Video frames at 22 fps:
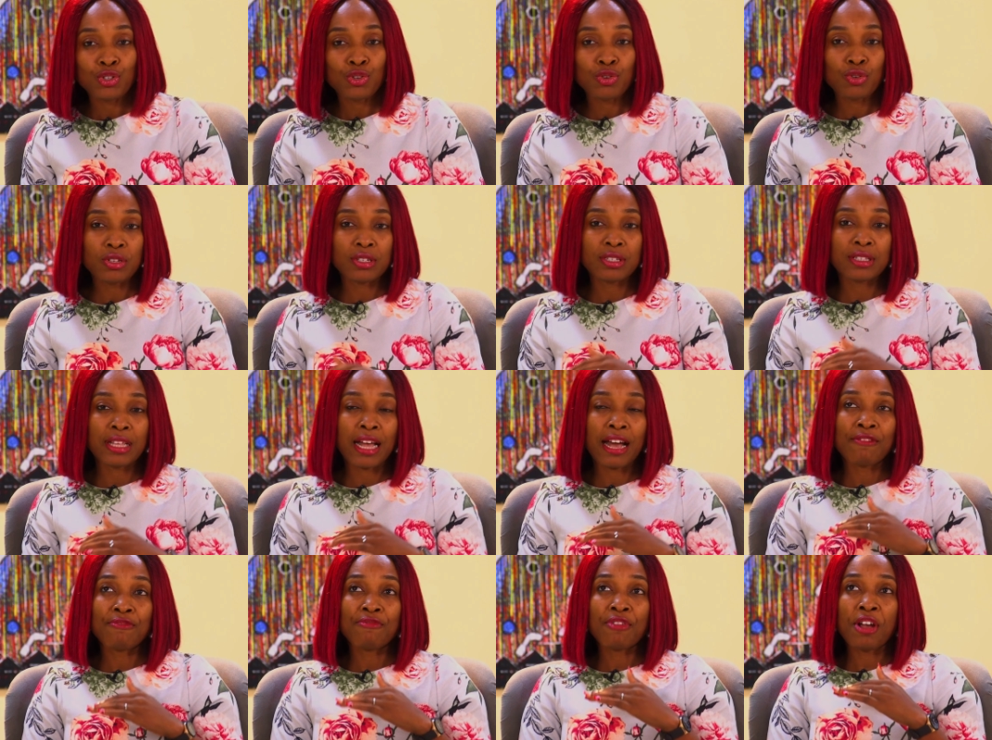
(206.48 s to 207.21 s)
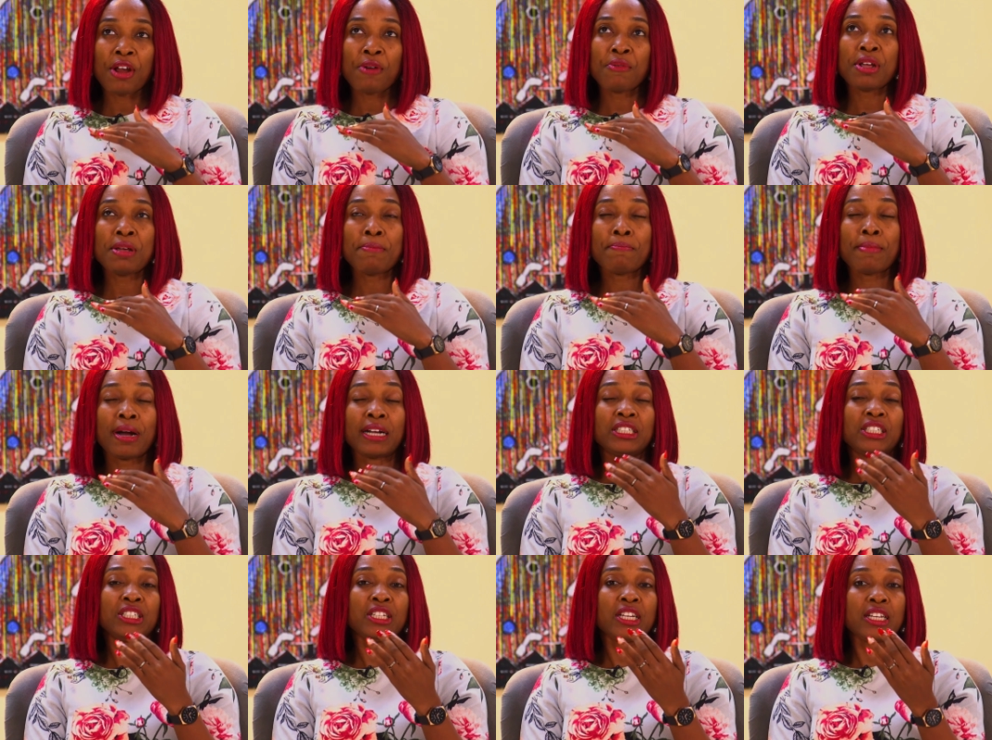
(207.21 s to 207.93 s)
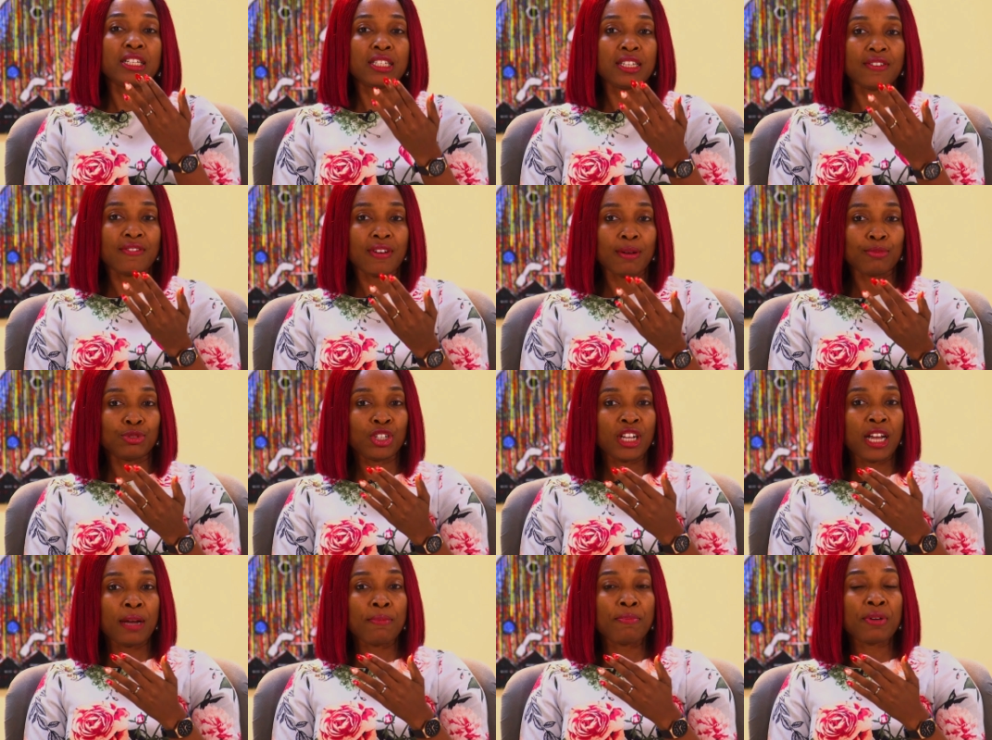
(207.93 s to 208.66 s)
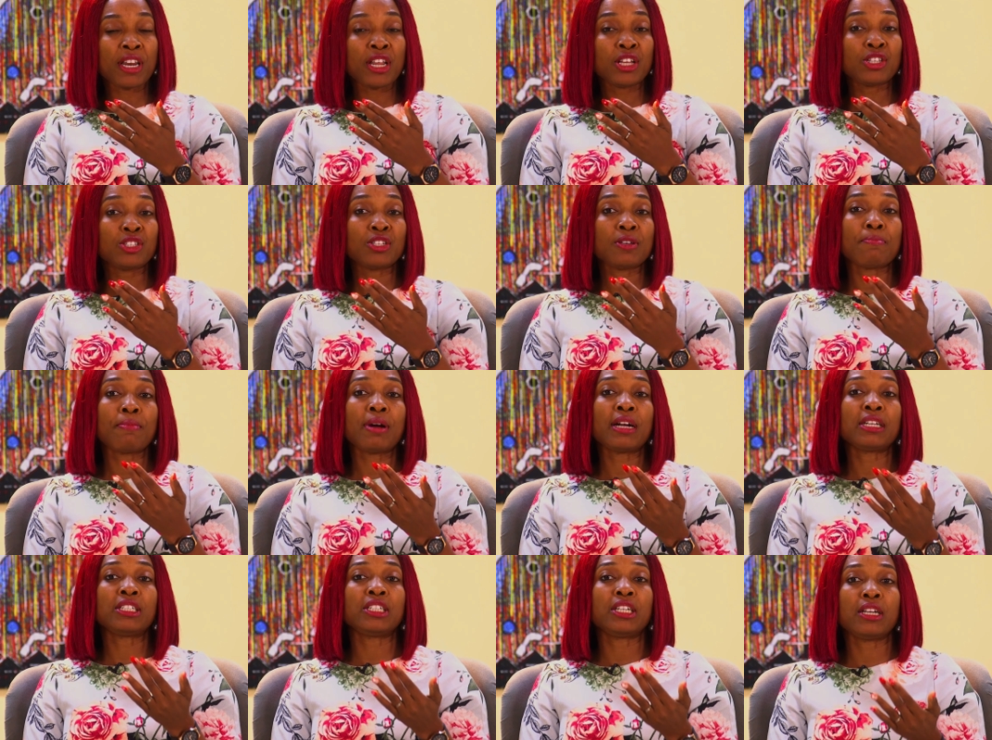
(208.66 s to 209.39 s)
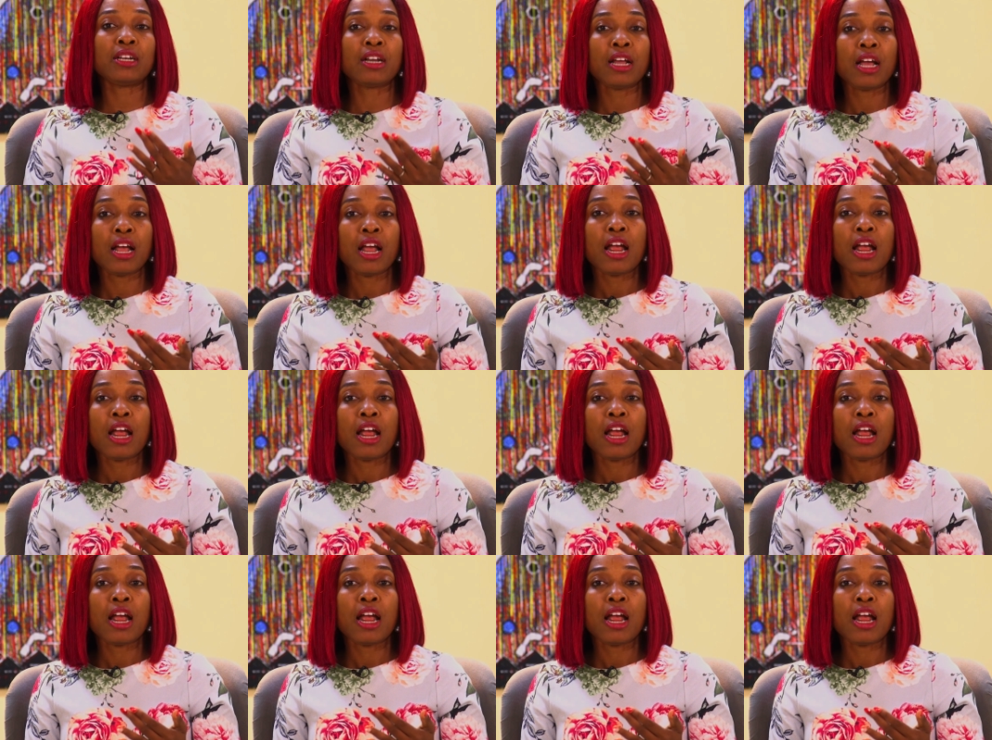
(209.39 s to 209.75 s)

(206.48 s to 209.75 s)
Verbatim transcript: For those that are very imaginative, I'm sure you're beginning to imagine